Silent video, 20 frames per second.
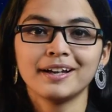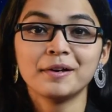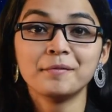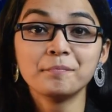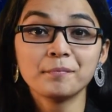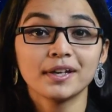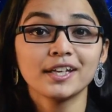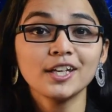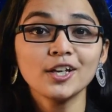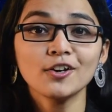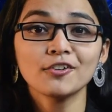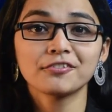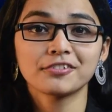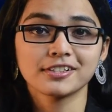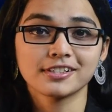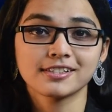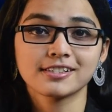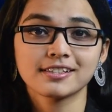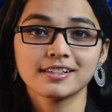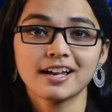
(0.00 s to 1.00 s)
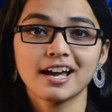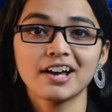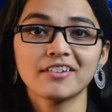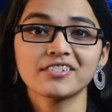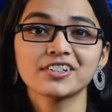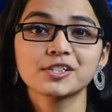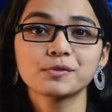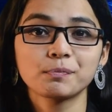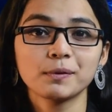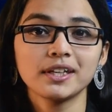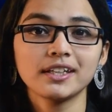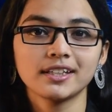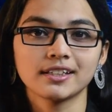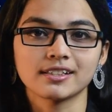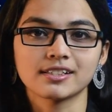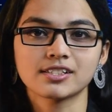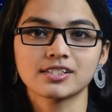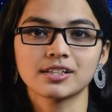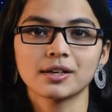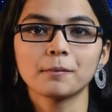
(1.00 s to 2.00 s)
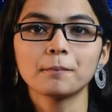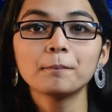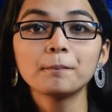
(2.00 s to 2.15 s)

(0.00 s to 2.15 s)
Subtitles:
Many of us have experienced